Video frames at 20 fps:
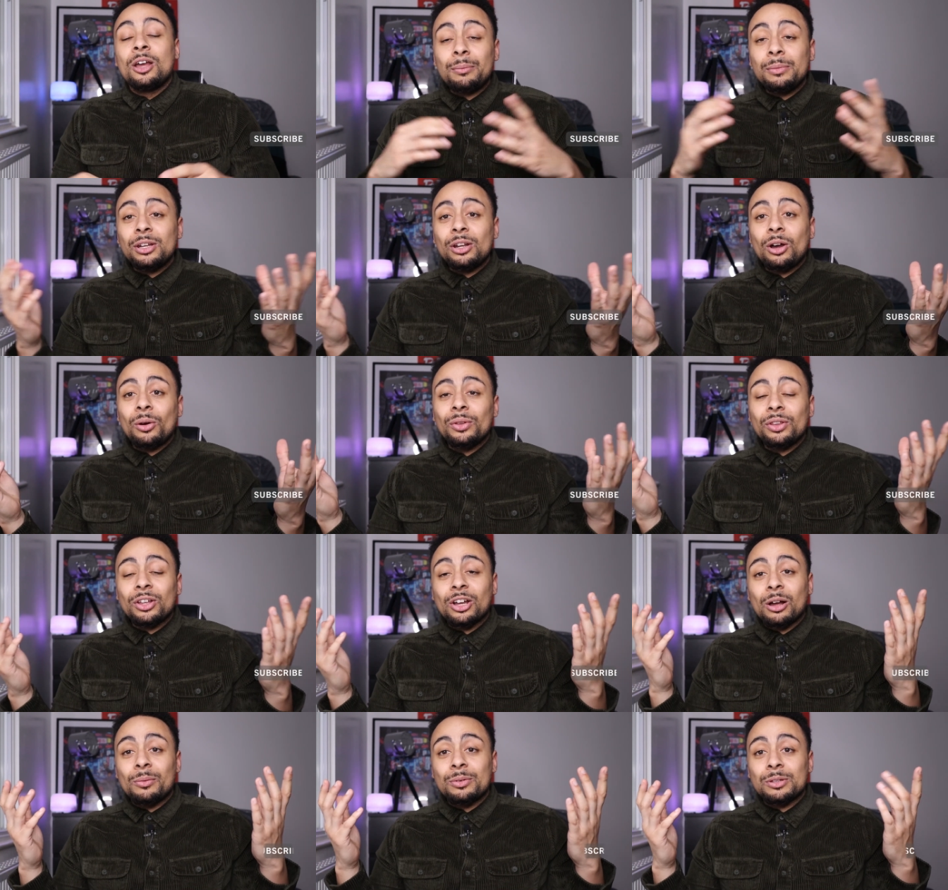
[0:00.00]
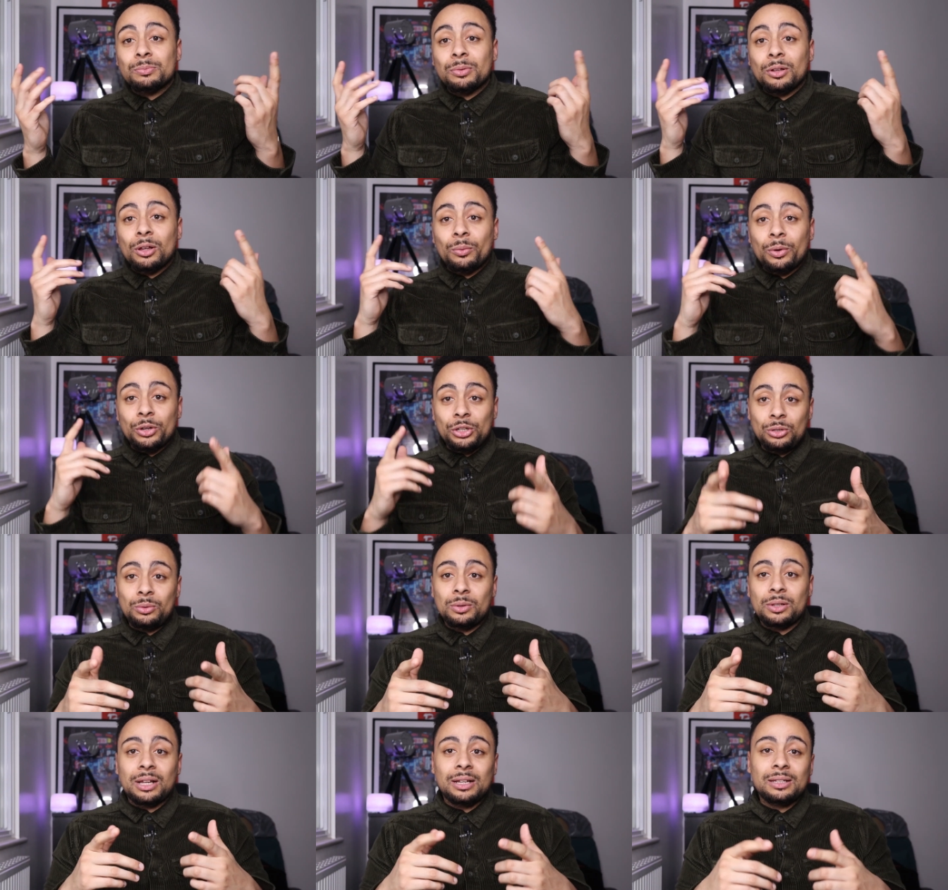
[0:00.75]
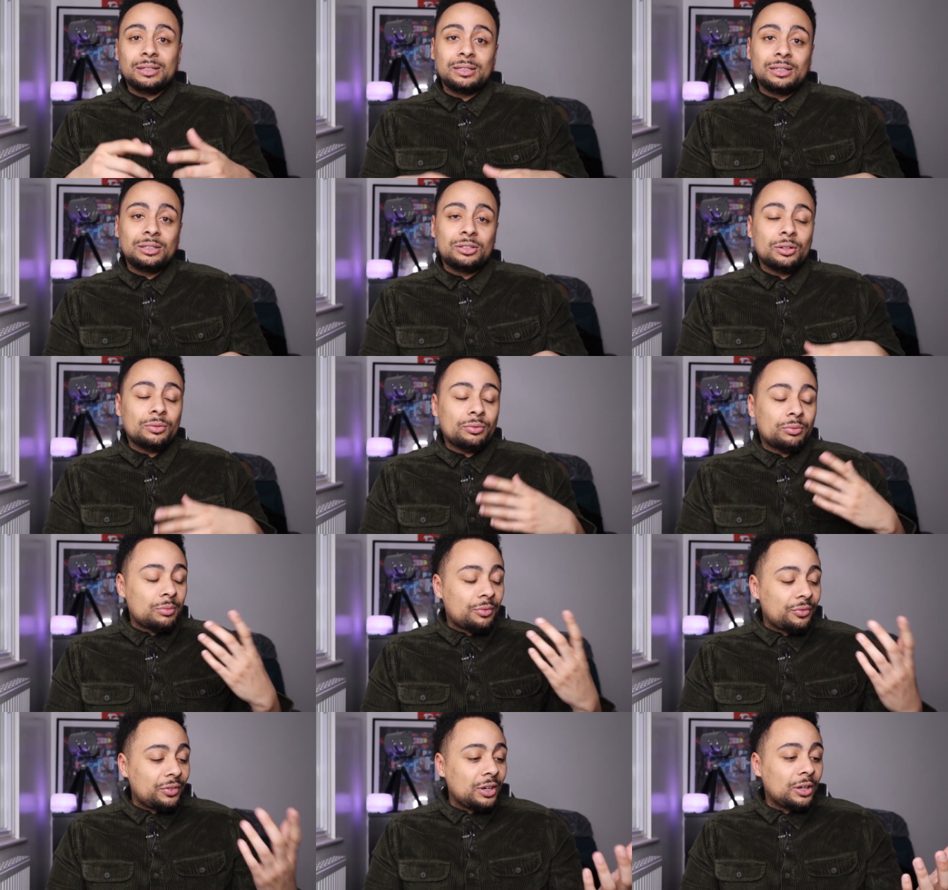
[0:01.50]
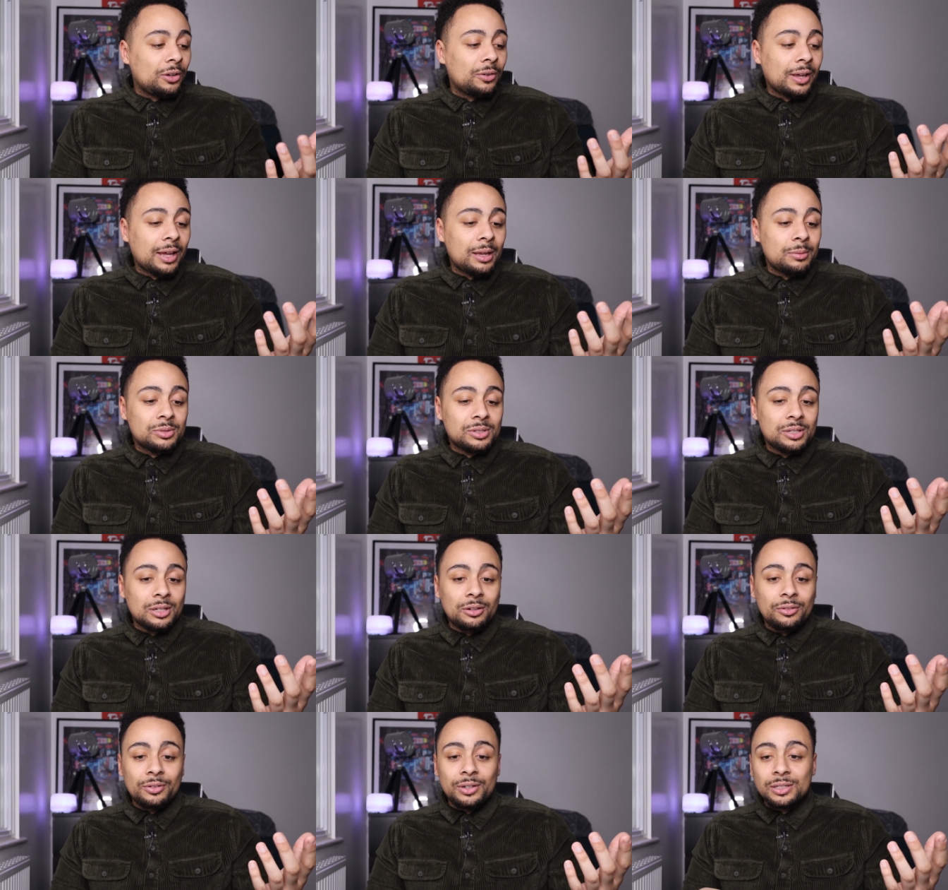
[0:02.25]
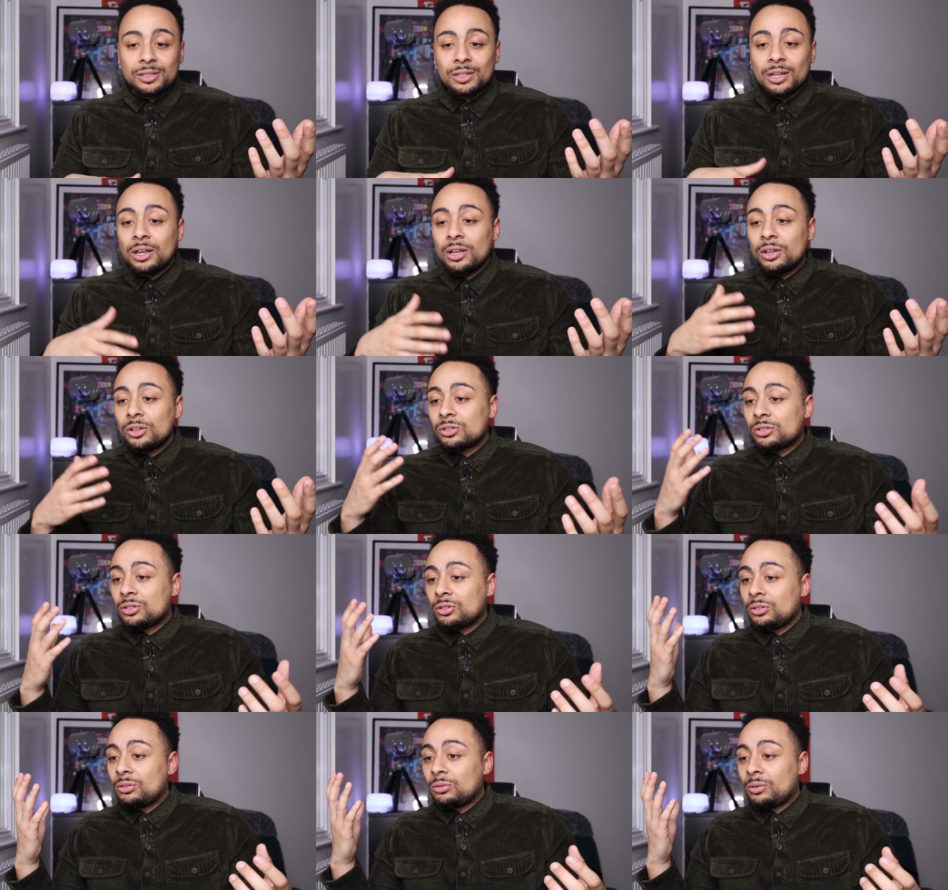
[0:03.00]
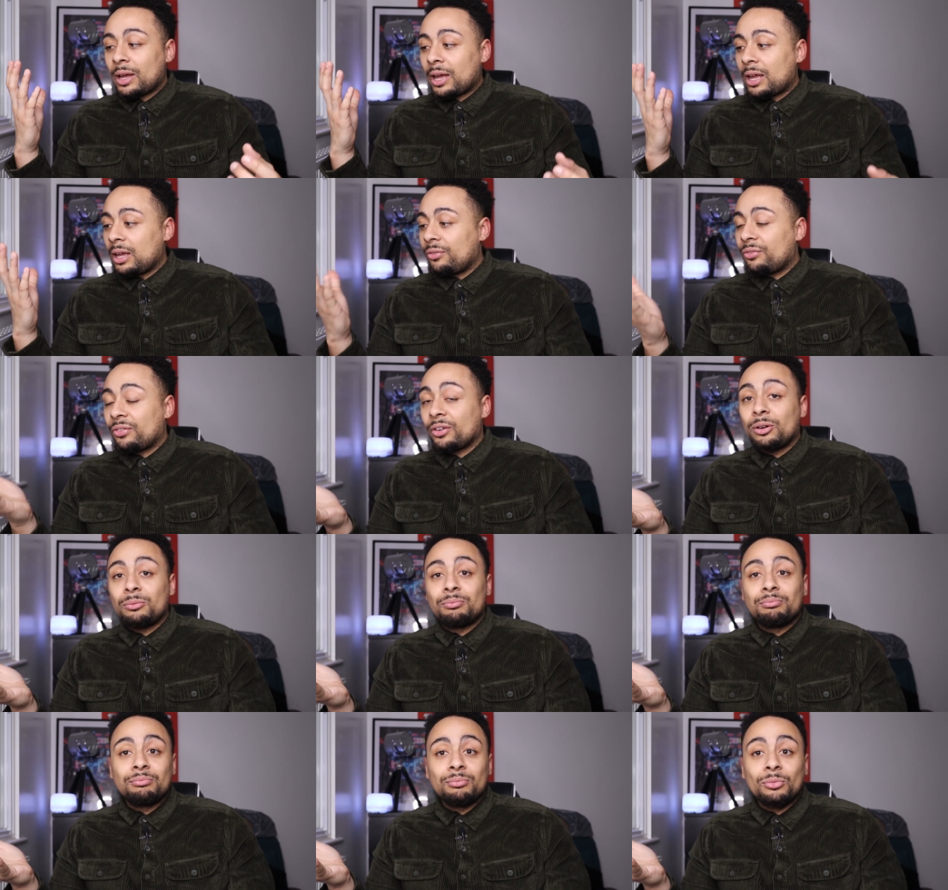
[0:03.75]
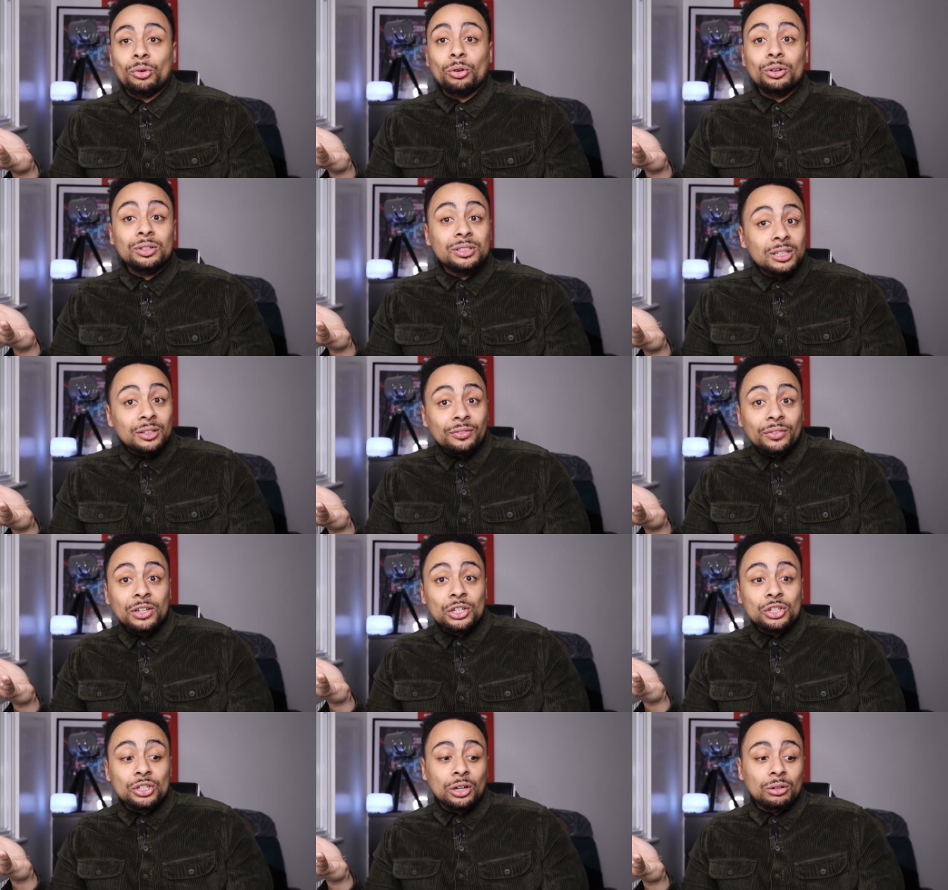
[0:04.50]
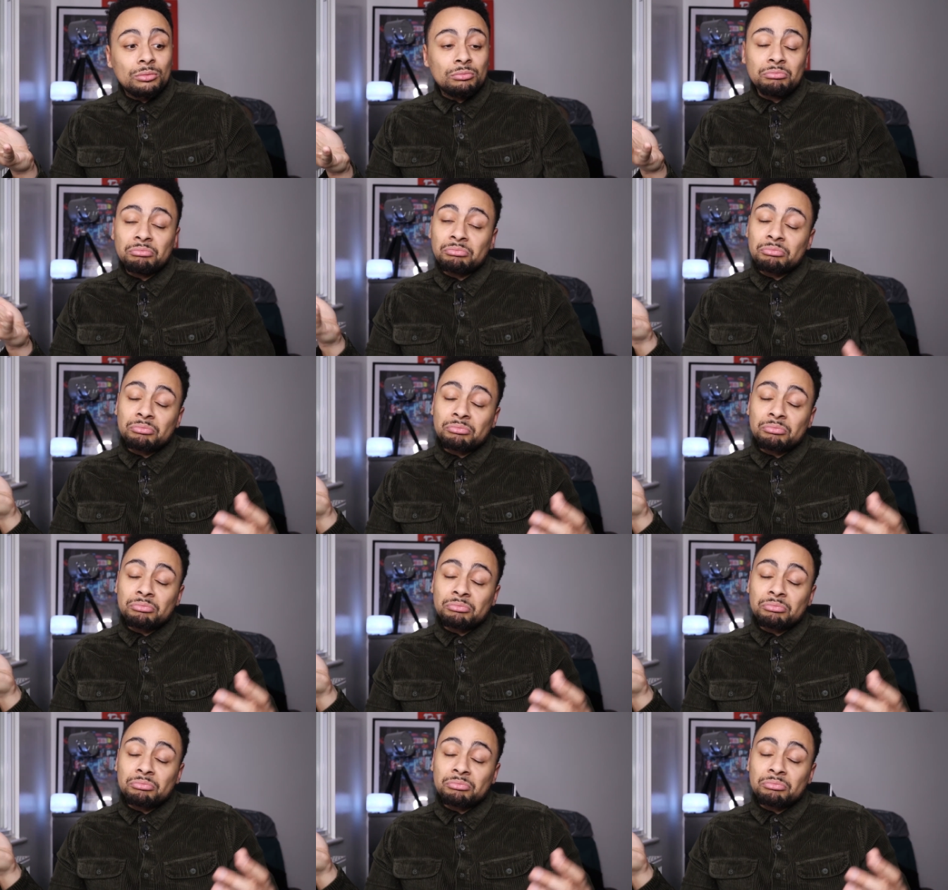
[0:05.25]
Let me know in the comments below what you would like to see turn from a video game series to a film or a TV show.